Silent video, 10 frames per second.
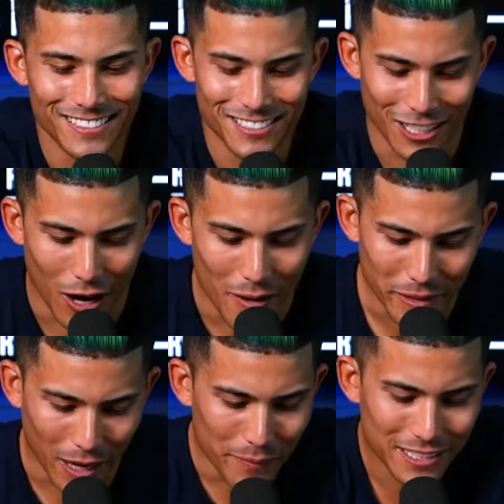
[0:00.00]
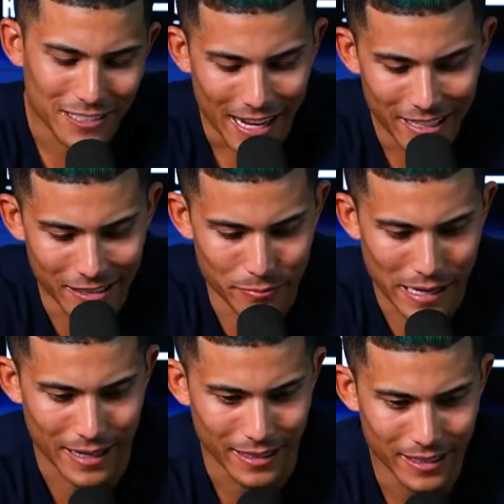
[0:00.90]
So I'm I'm excited
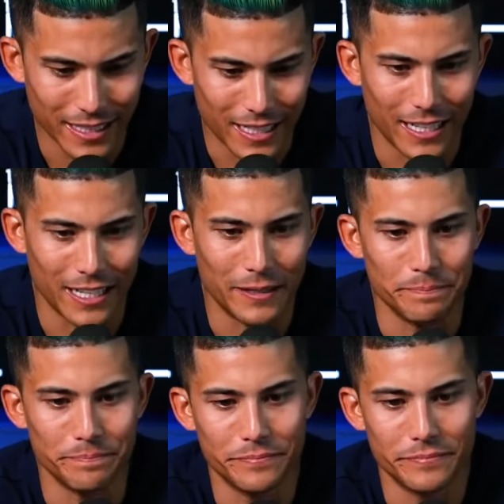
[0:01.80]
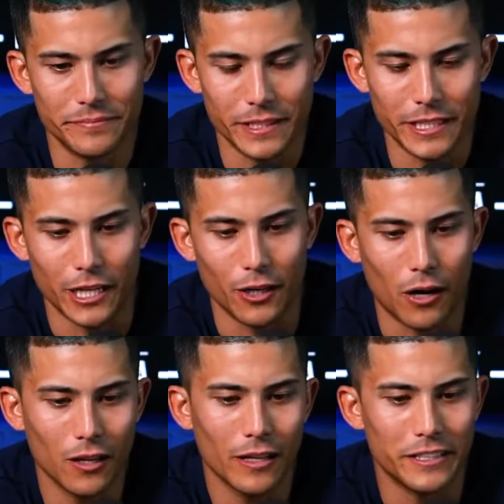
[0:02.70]
about it. Um, you know,
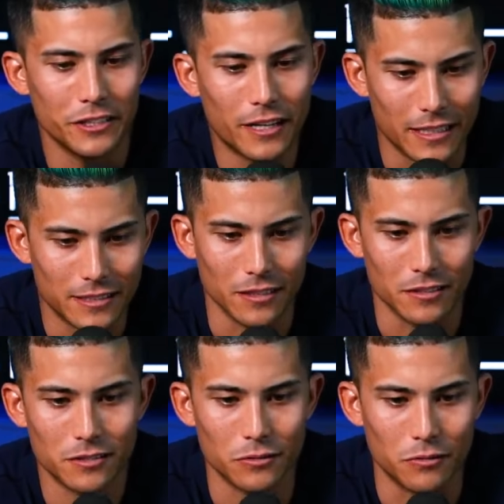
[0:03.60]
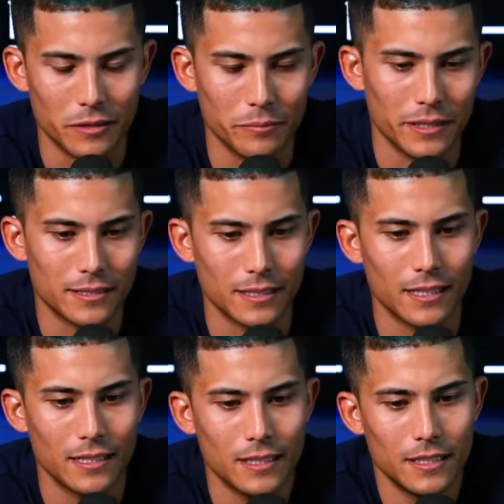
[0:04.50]
I'll let you kind of tell the story, but
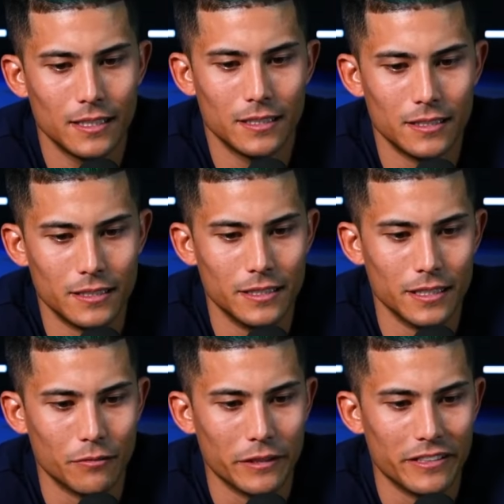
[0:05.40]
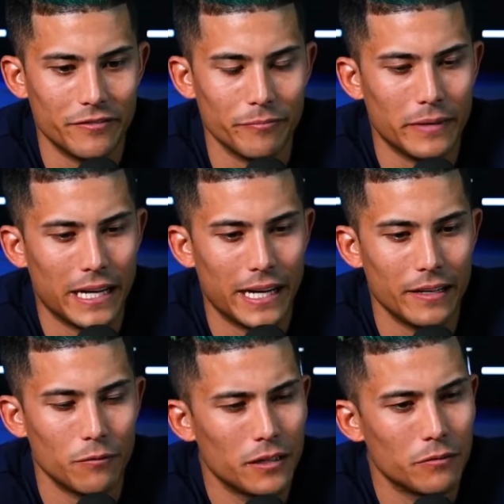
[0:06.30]
uh, you know, we've met
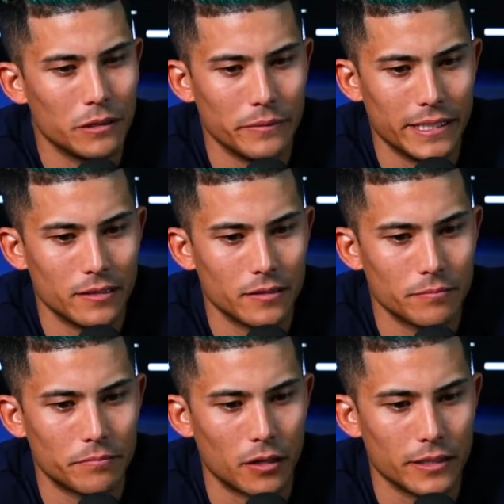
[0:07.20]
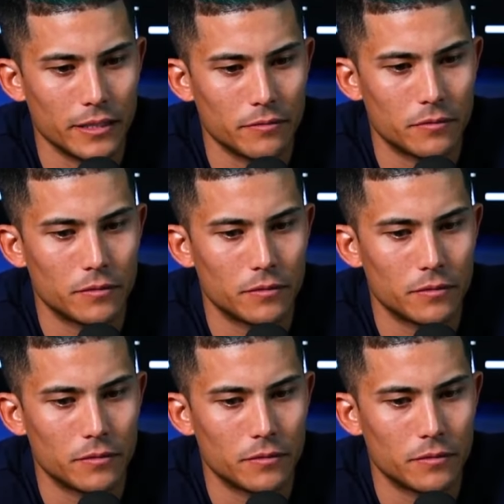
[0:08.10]
when did we meet? Probably